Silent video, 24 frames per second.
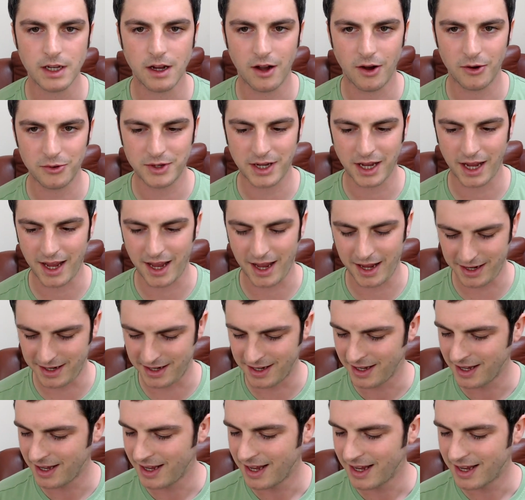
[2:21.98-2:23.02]
Okay,
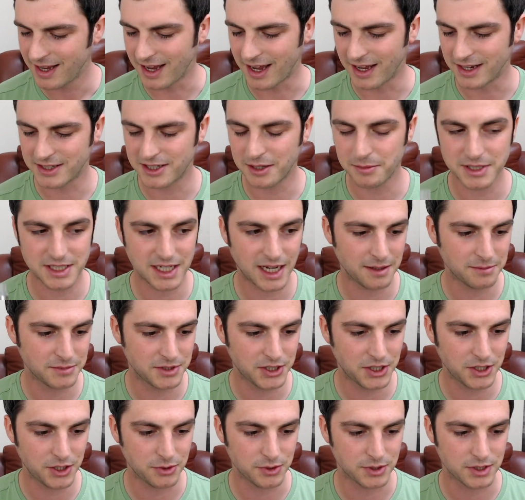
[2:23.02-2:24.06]
summertime
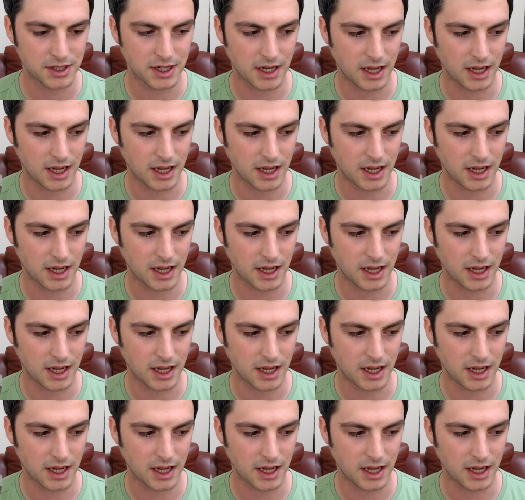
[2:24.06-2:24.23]
juice